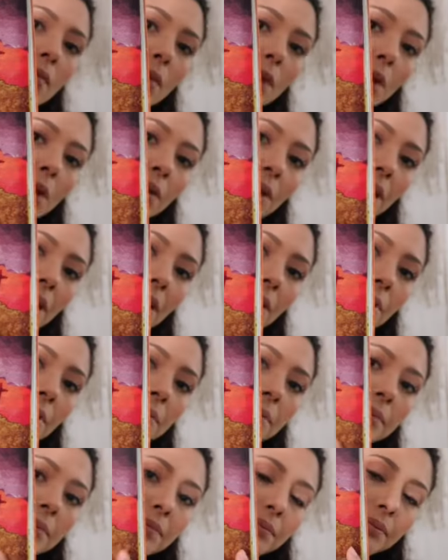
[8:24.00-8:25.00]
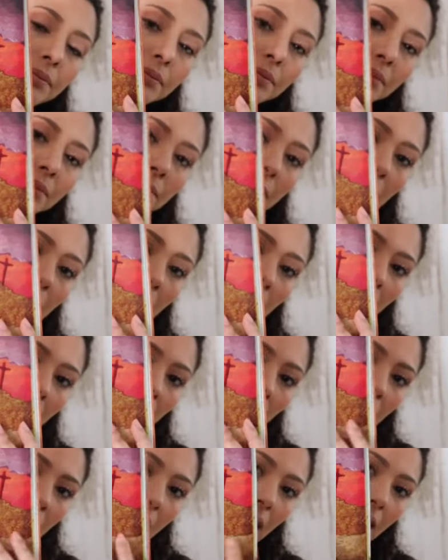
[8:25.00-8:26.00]
over here.
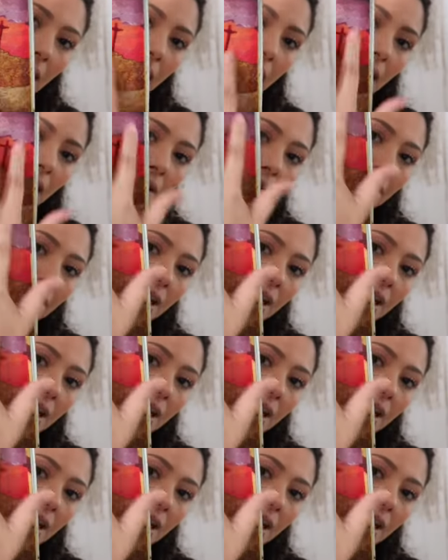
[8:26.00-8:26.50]
I love